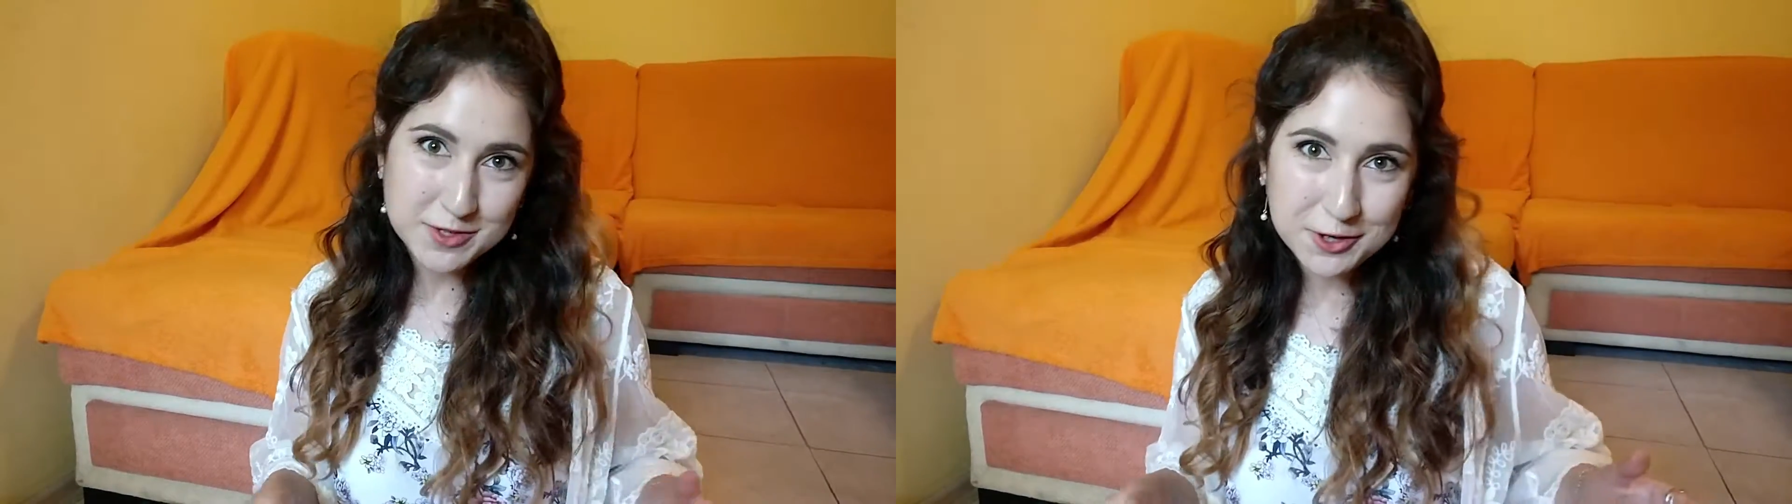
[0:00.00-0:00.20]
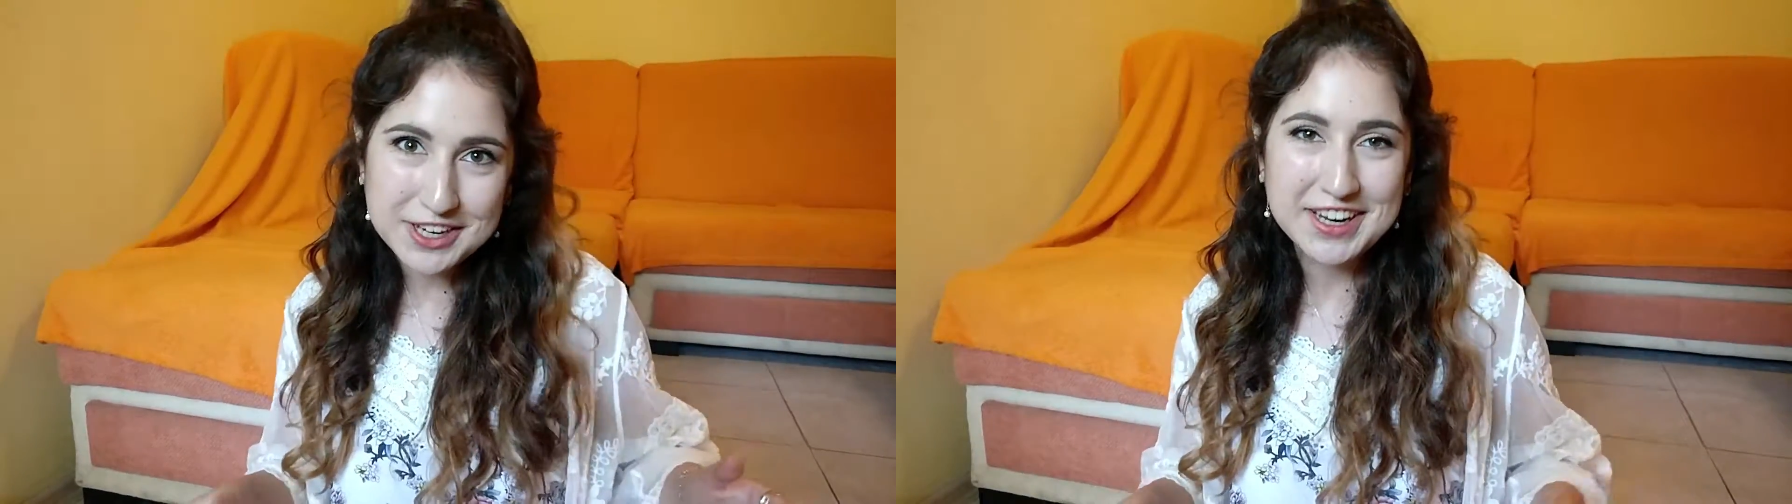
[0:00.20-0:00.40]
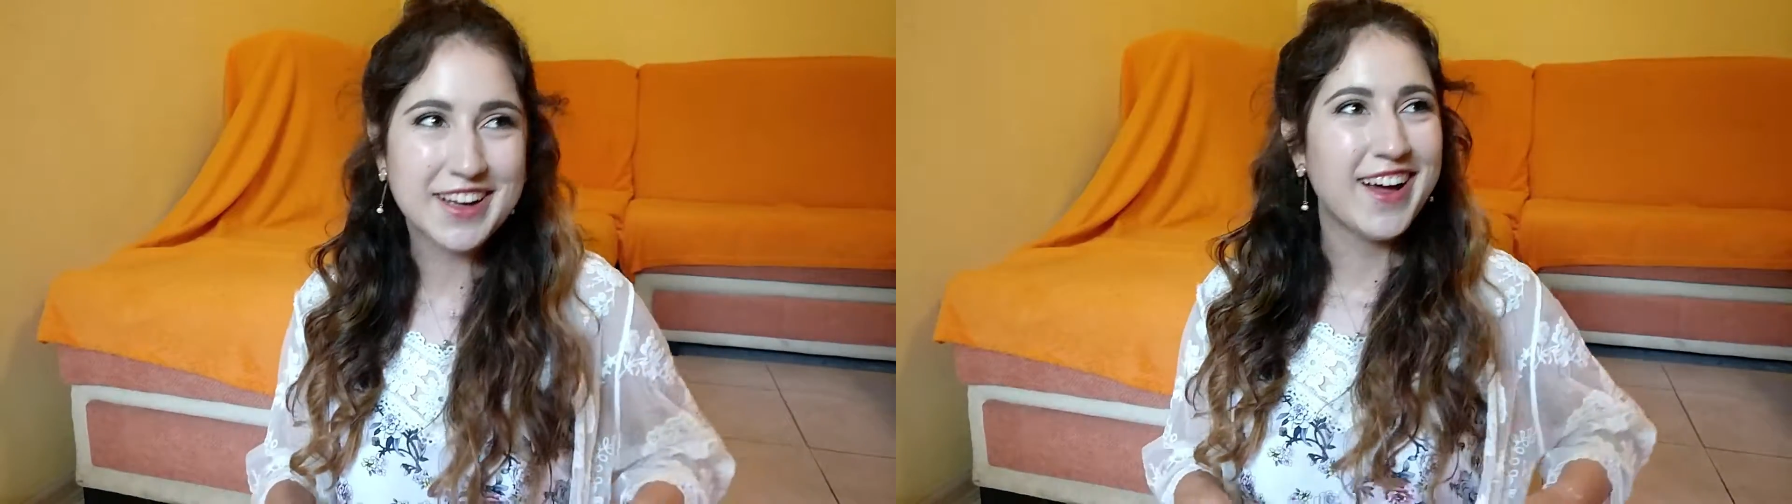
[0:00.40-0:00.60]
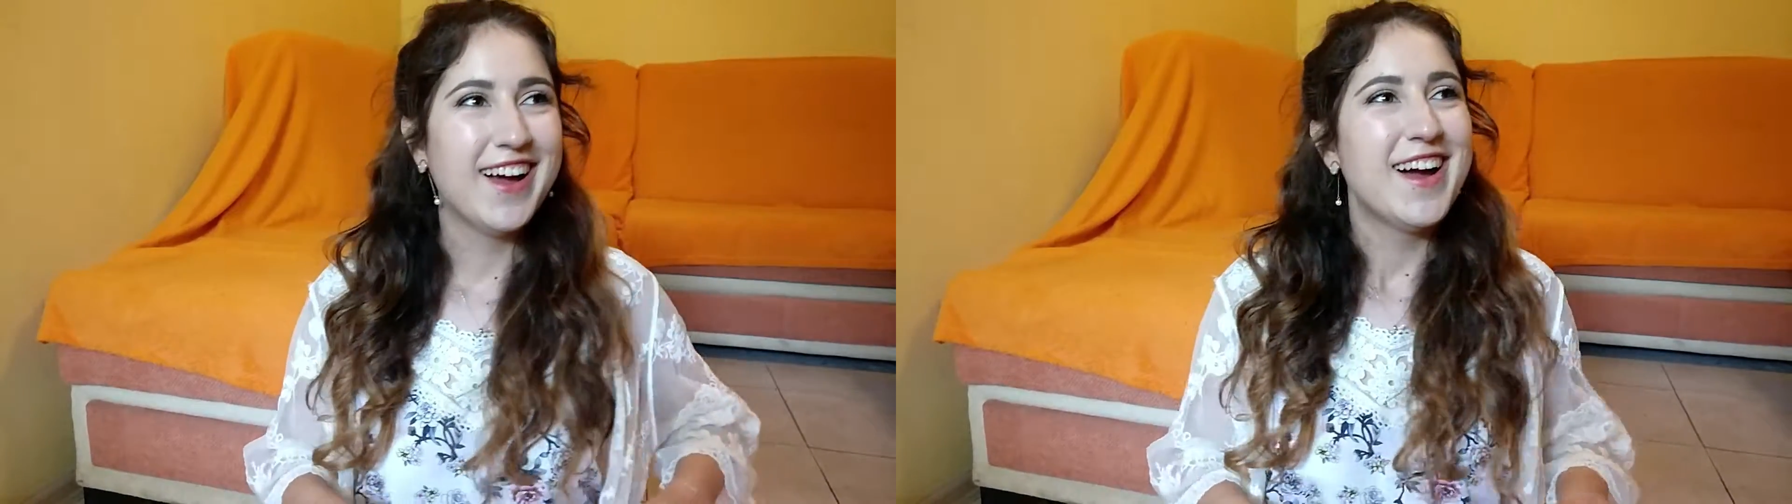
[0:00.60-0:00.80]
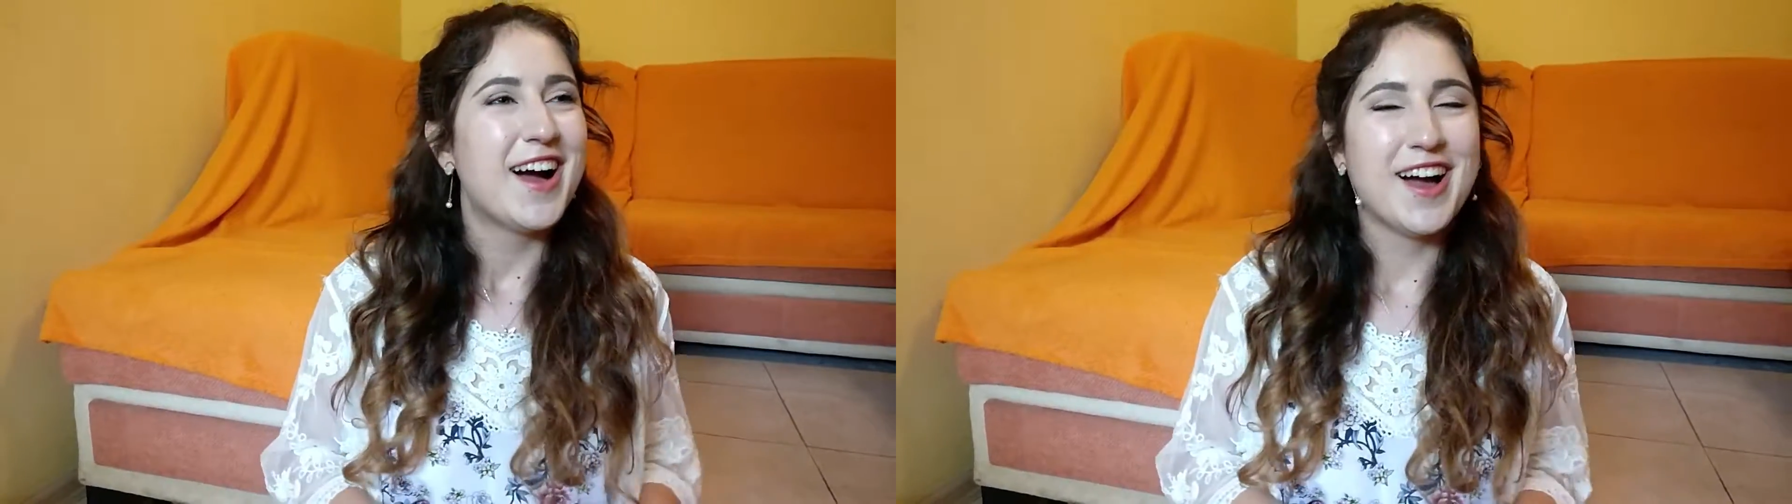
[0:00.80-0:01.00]
talking.
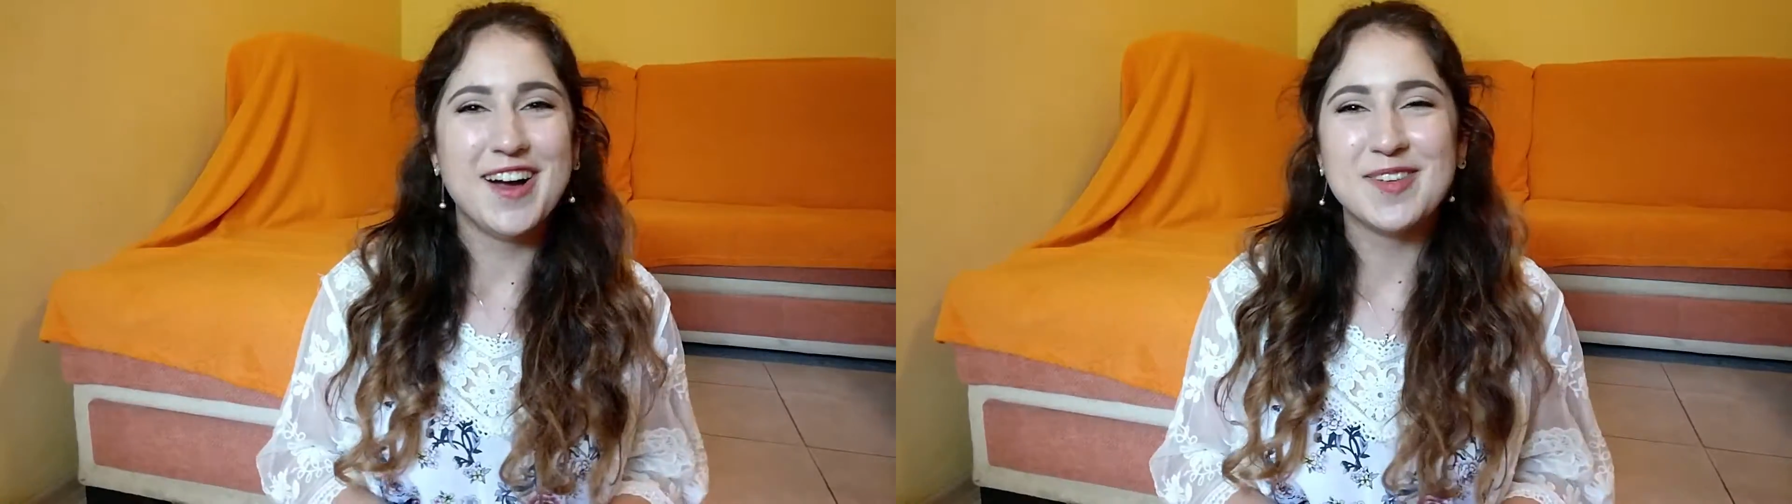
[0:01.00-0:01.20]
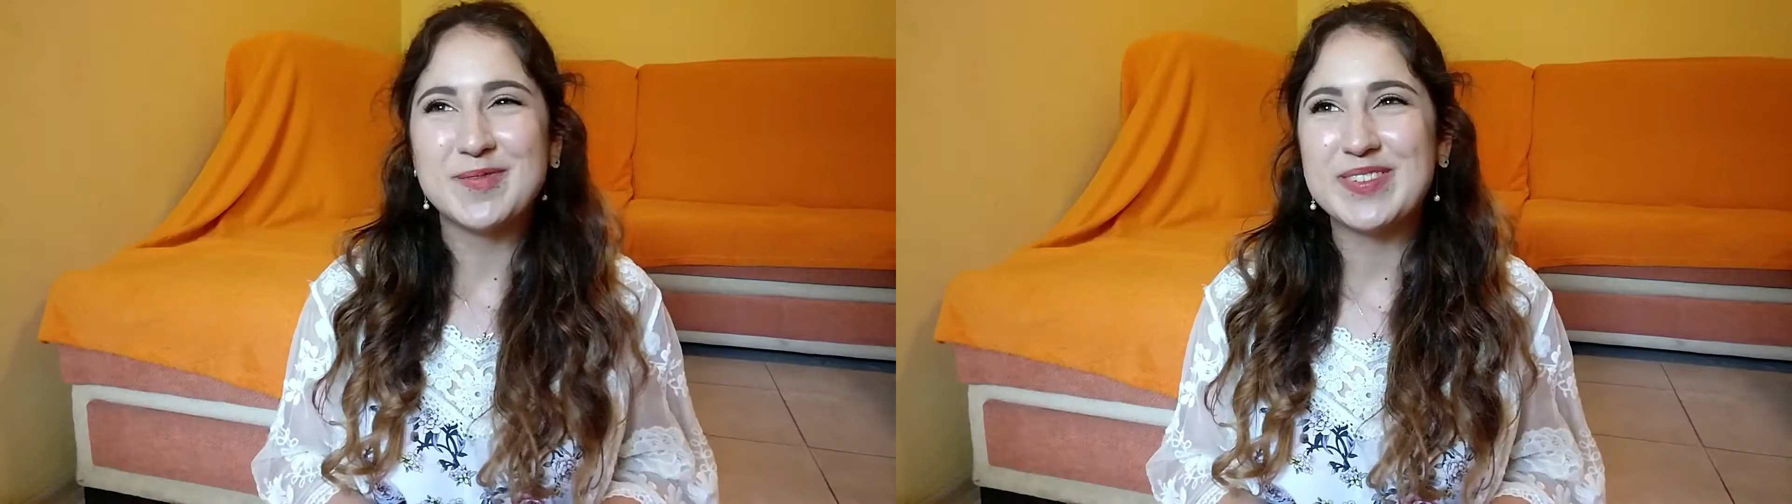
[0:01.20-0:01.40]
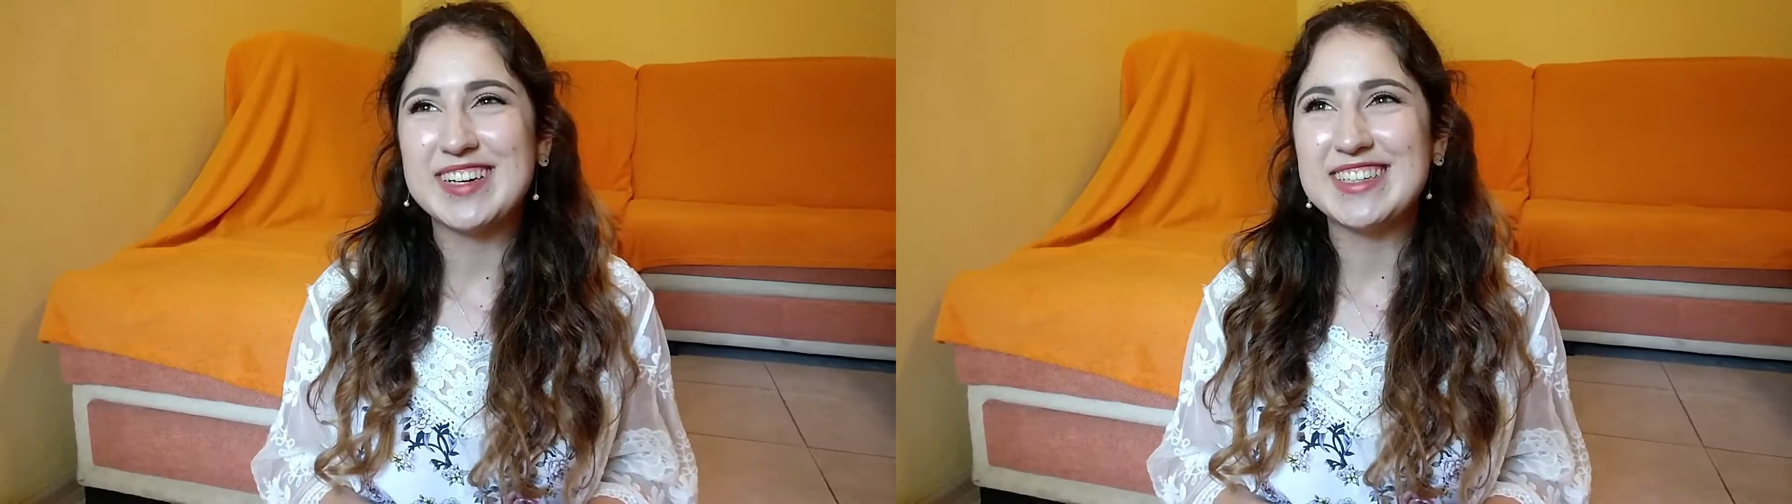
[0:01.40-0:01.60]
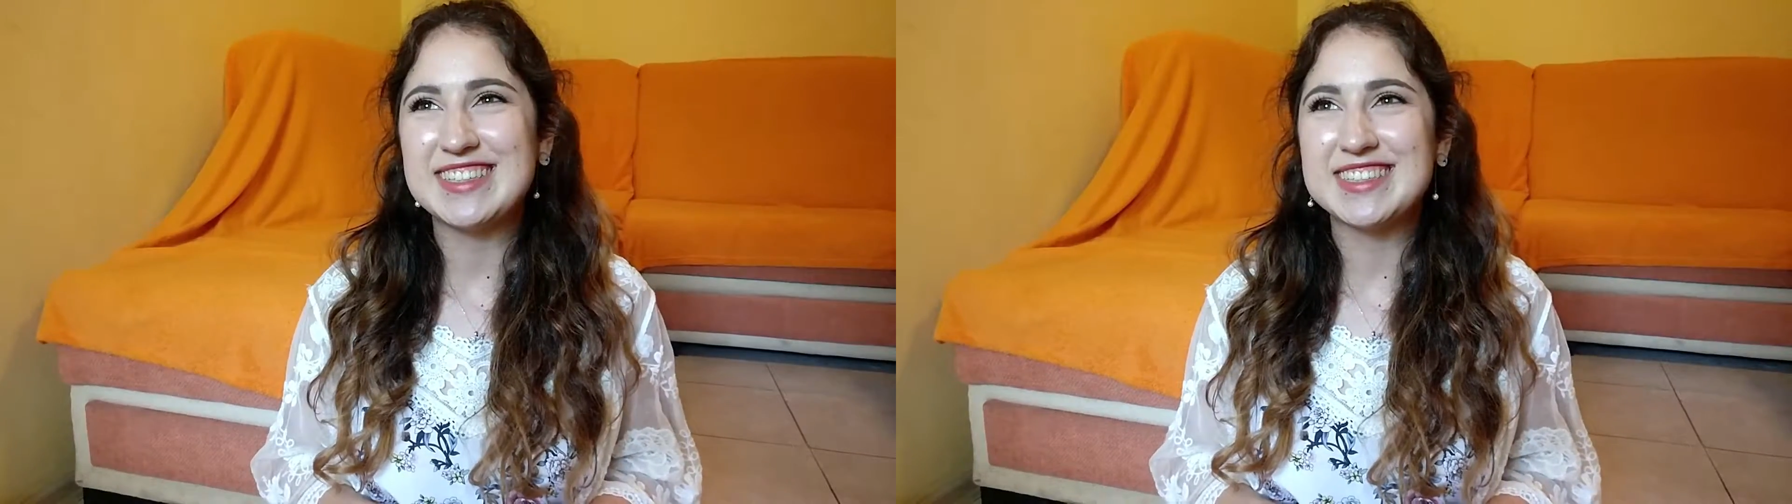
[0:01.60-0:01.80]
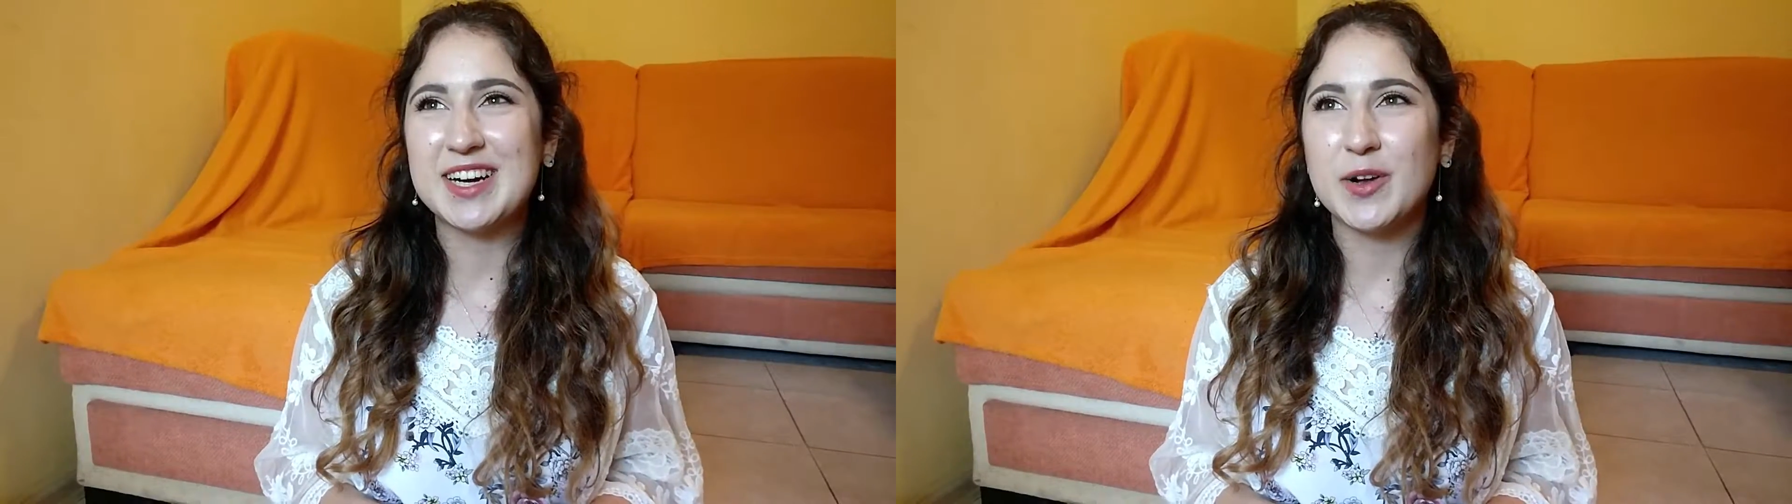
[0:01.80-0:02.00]
But